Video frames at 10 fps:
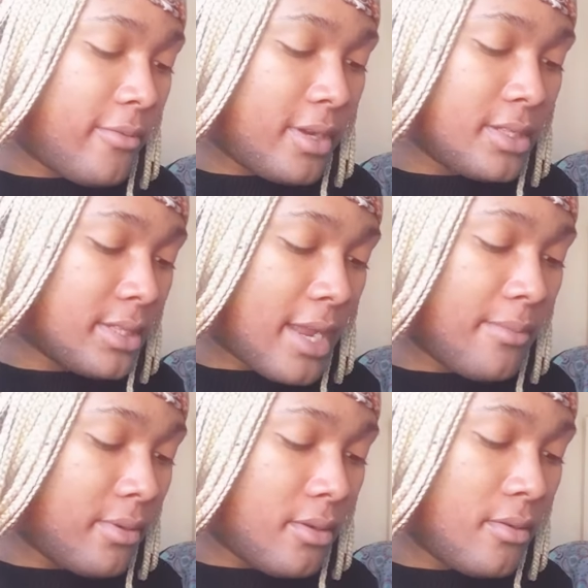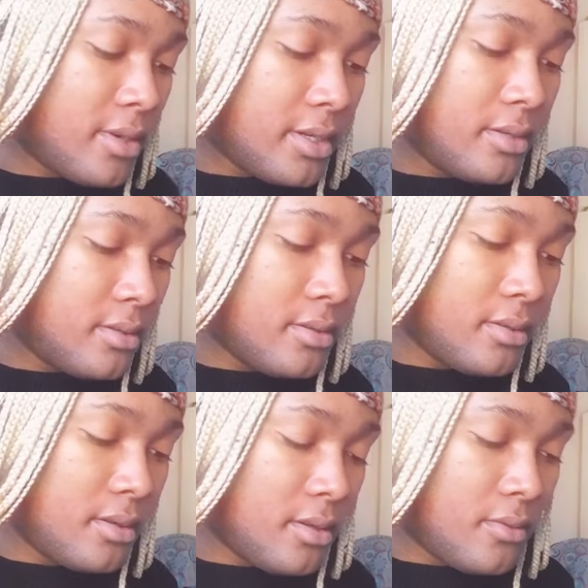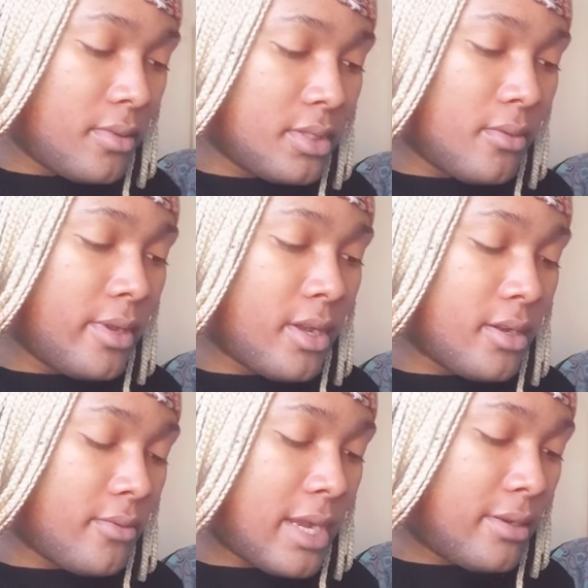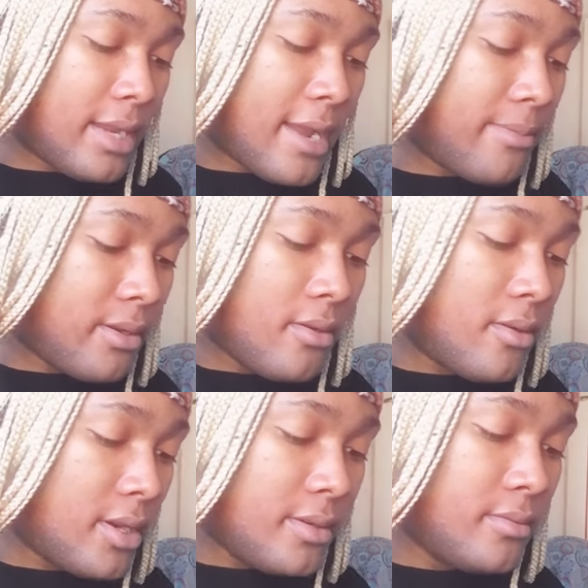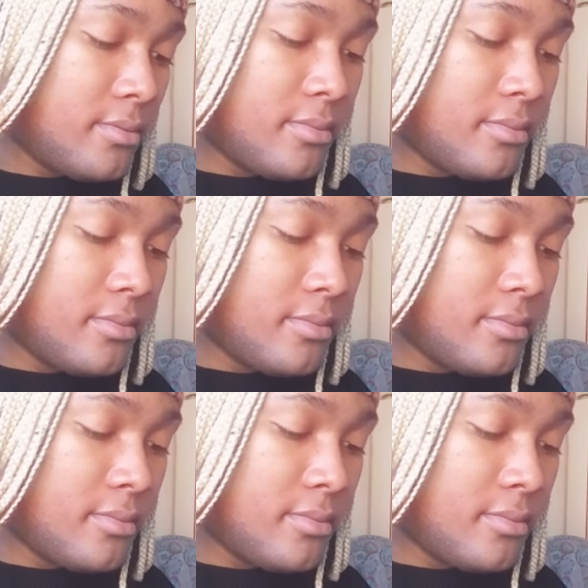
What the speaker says: what is Capricorn? What's going on around Capricorn?